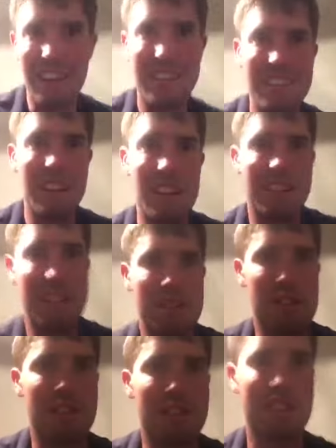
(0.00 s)
said it
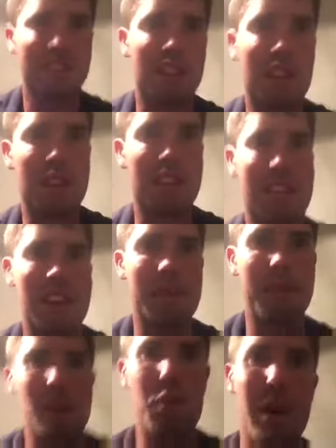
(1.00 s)
was going to take
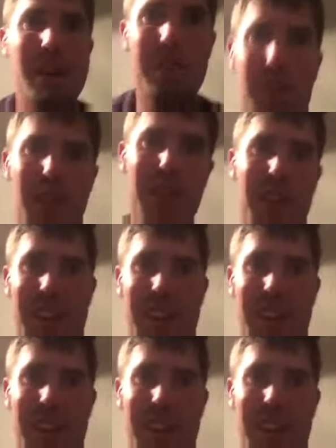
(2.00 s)
about a week before they were going